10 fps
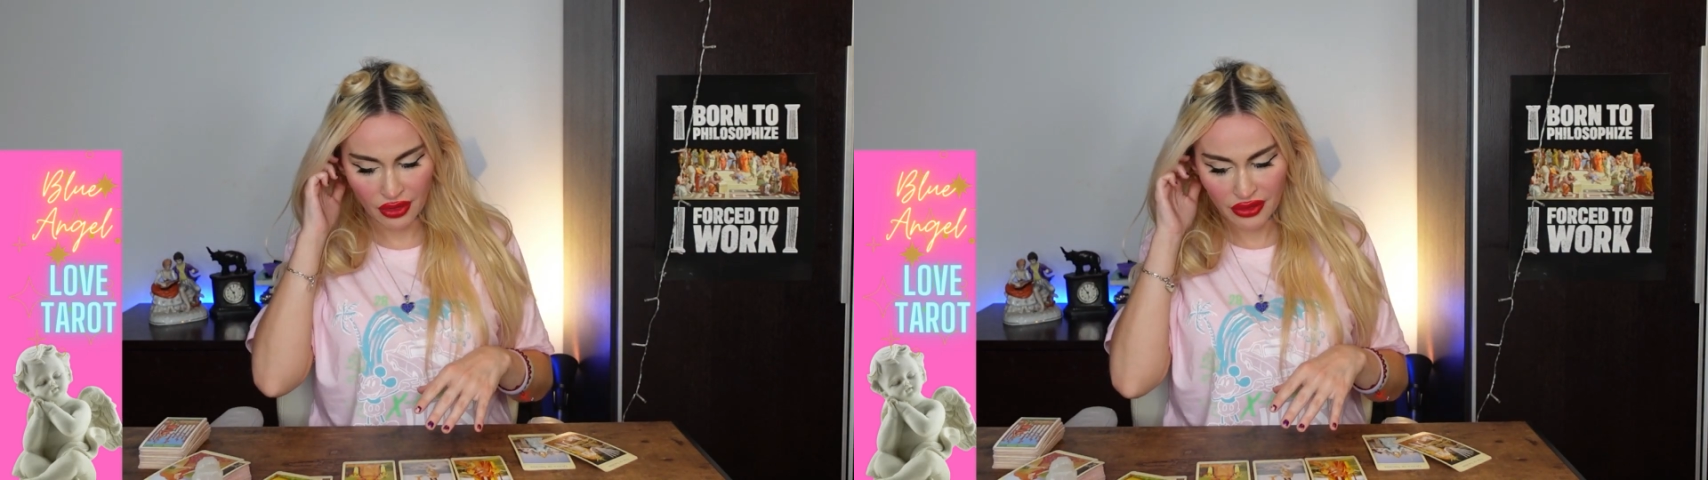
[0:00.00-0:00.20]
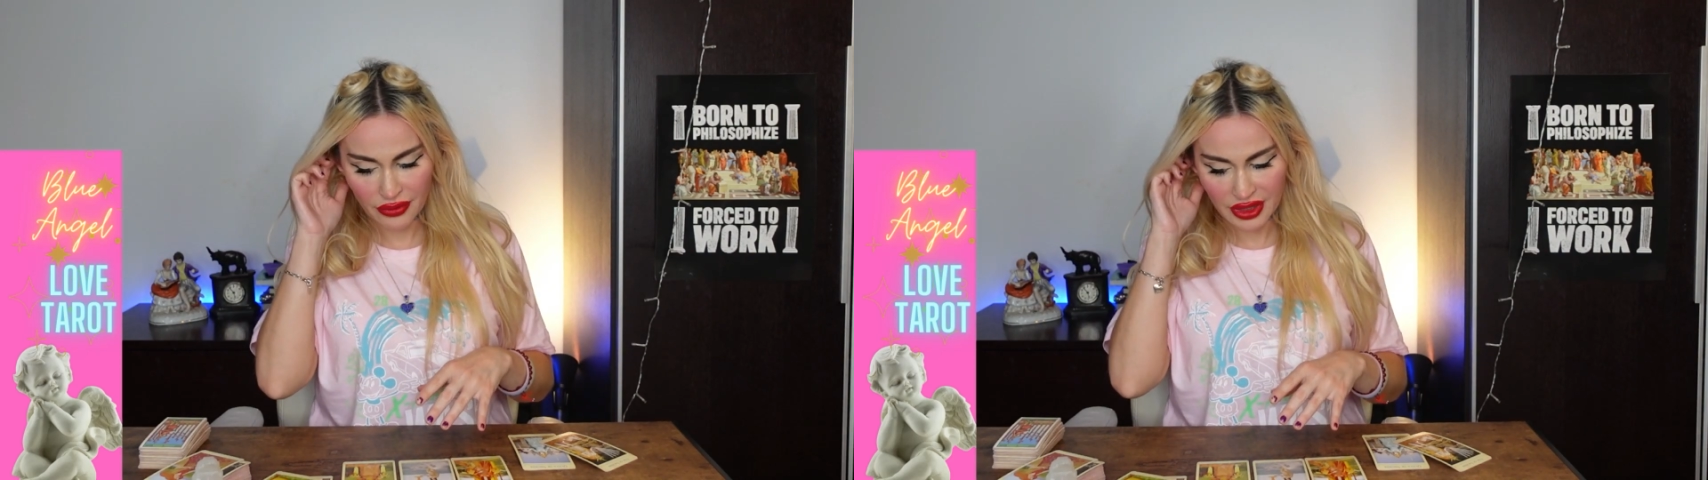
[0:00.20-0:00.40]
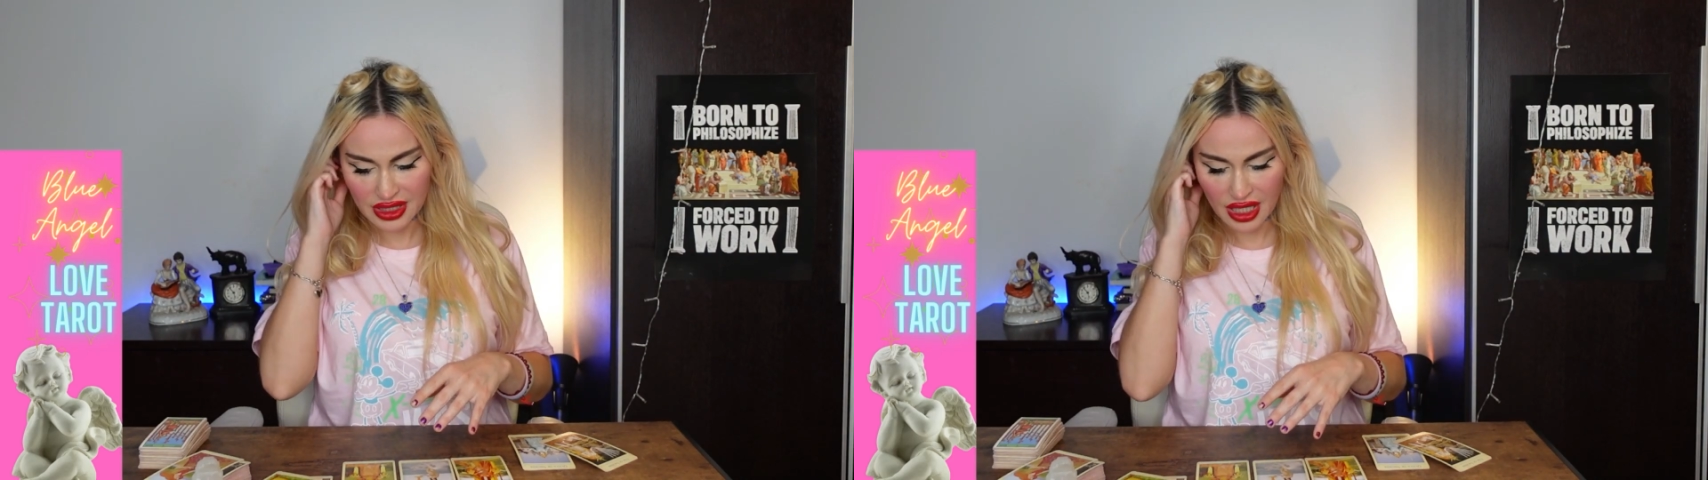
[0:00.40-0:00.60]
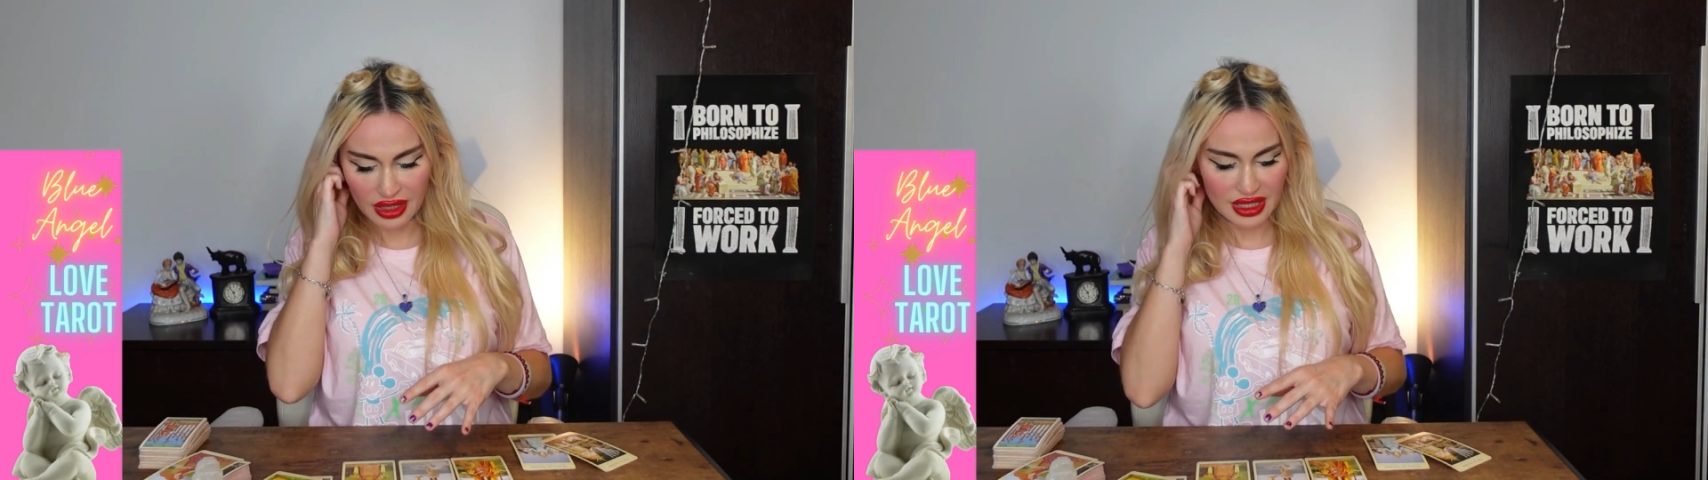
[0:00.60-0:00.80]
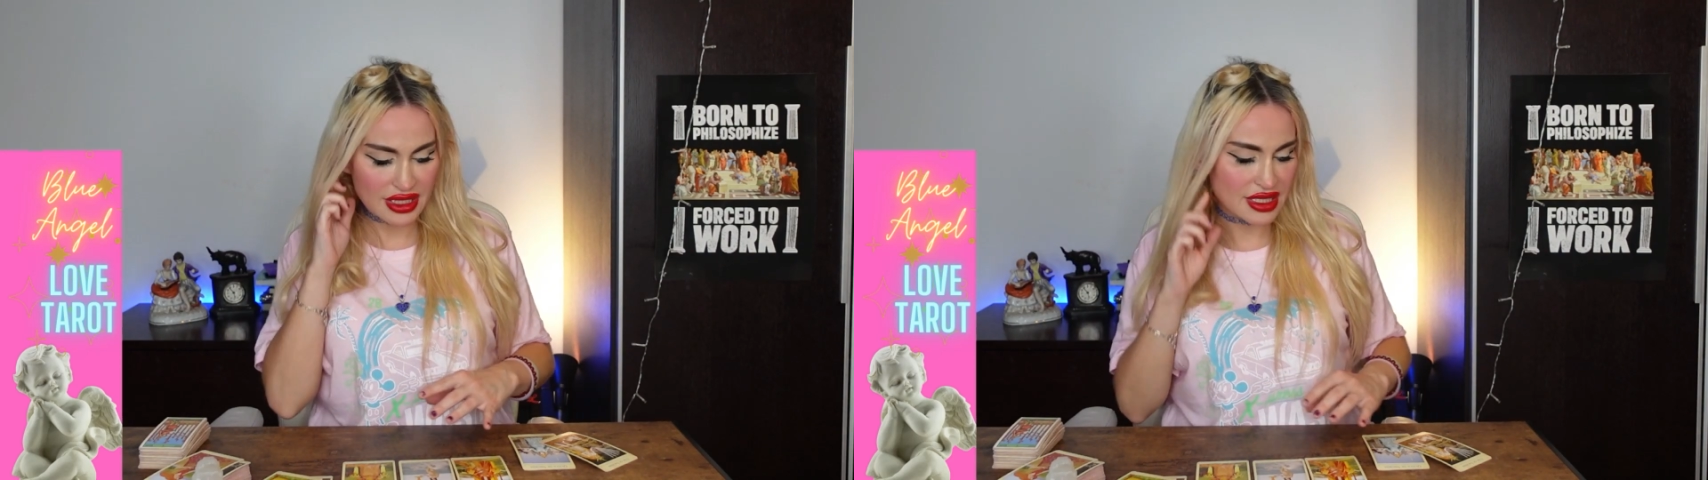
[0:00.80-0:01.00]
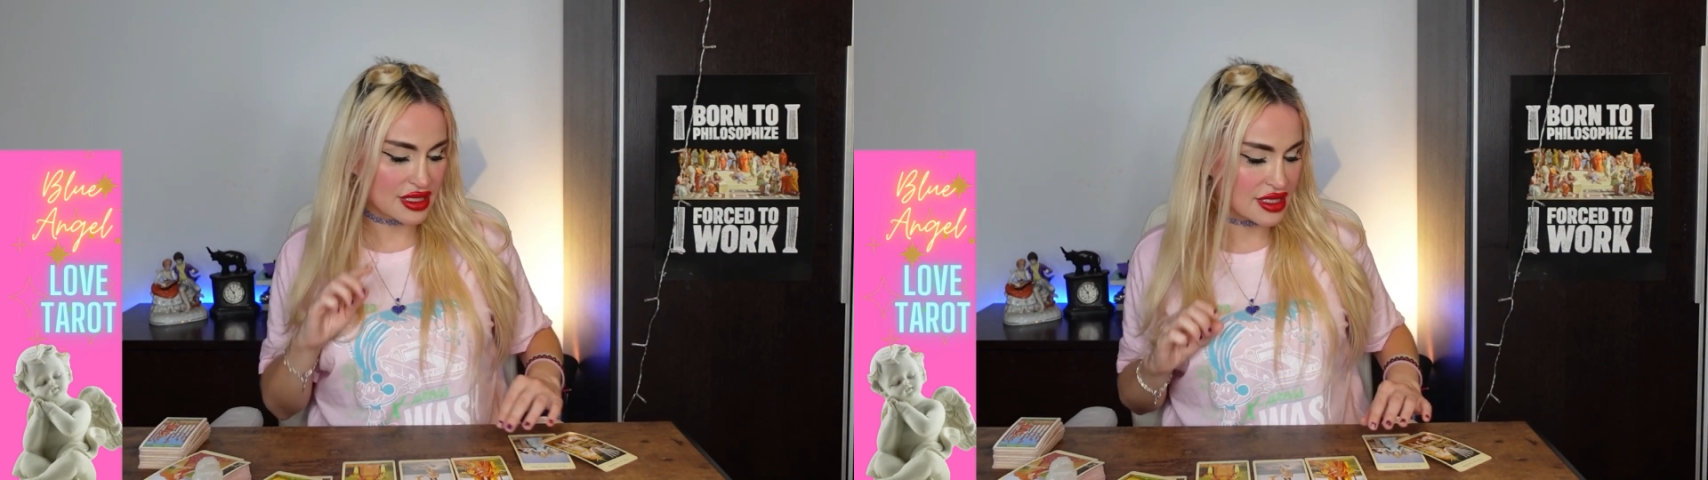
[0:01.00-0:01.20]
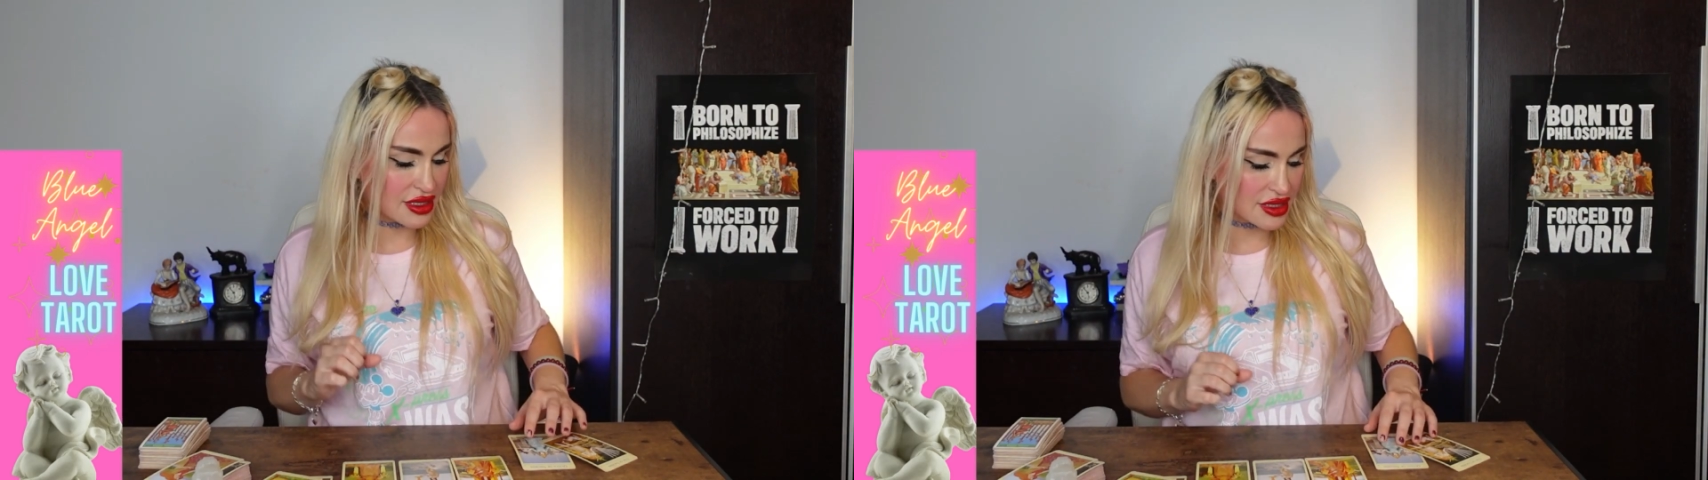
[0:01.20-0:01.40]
Although it is holiday season.